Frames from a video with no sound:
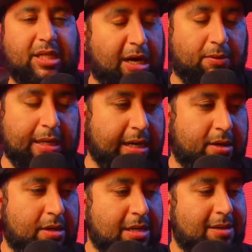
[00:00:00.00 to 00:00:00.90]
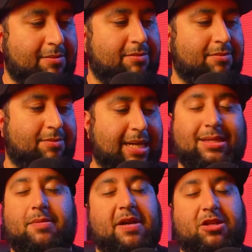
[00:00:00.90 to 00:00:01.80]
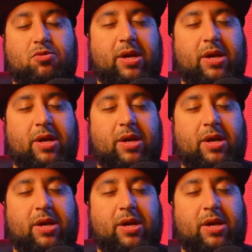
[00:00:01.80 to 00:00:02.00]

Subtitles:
I don't care. That's the best